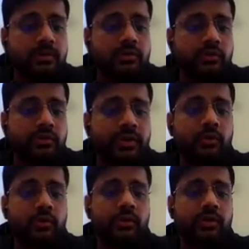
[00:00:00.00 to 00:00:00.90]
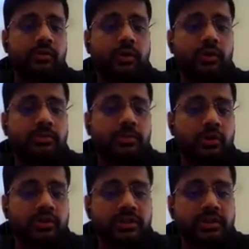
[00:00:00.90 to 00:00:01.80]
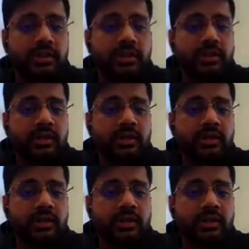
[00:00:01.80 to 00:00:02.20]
So if I go to invoice processing,